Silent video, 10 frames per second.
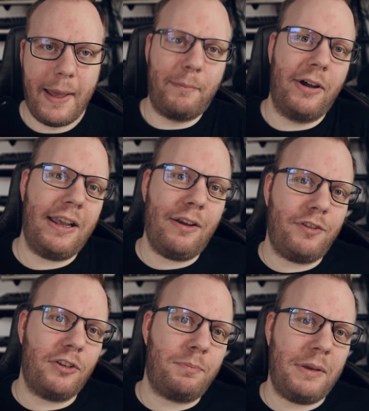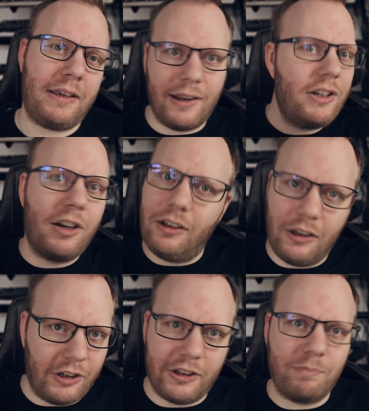But if you speak
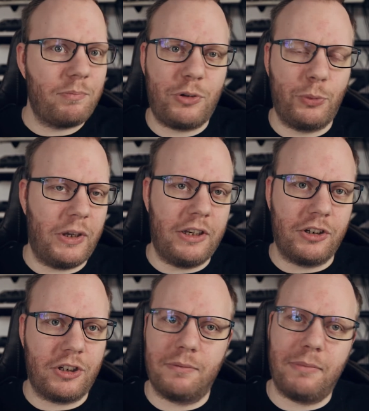uncolored Swedish,